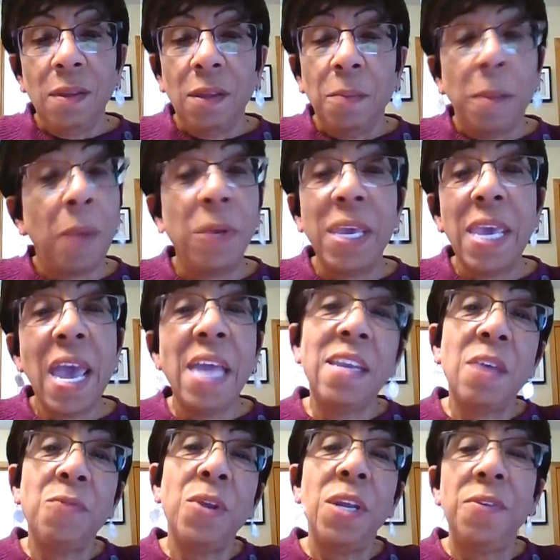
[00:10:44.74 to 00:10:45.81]
But we can't
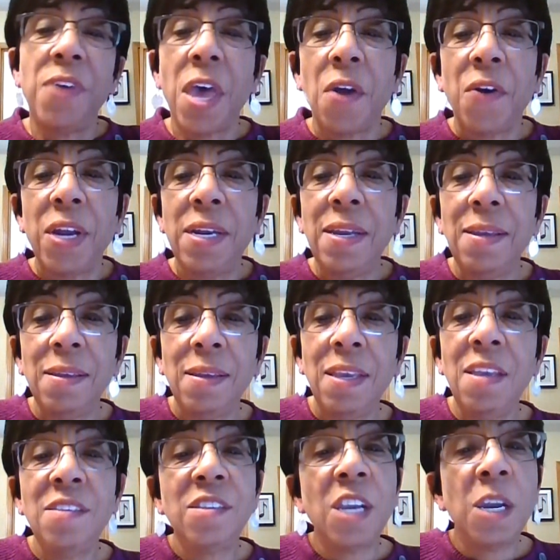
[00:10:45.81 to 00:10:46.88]
get rid of Herod.
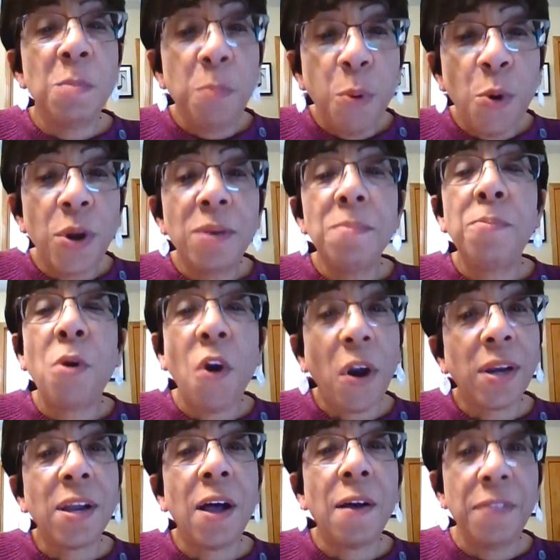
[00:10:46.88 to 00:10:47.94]
He is an important
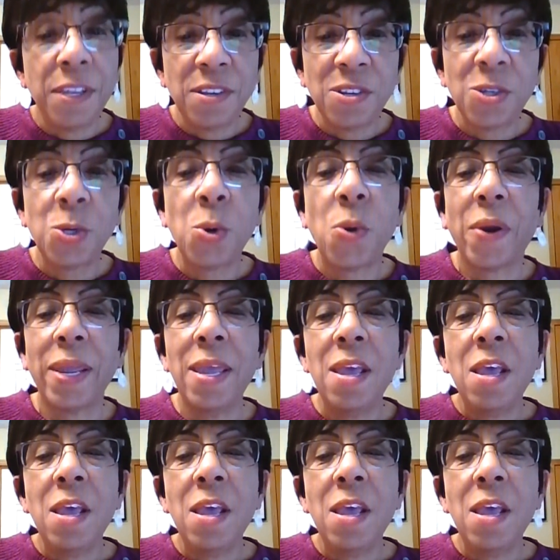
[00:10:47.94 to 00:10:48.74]
part of the story.